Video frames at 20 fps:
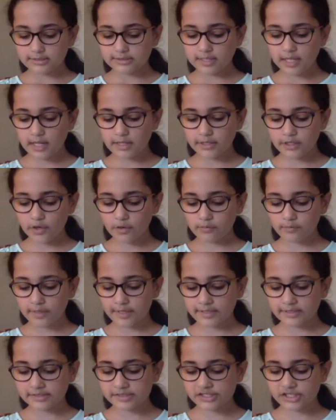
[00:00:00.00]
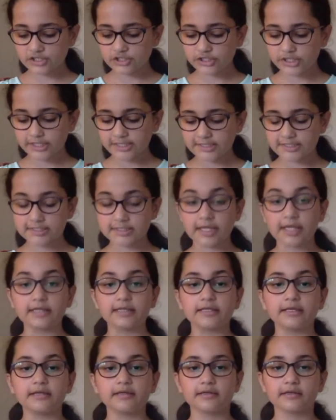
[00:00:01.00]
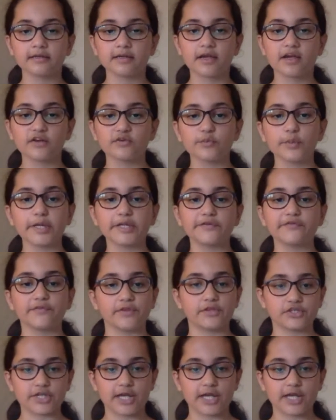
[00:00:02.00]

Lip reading: Dahlia raised her chin slightly, ready for the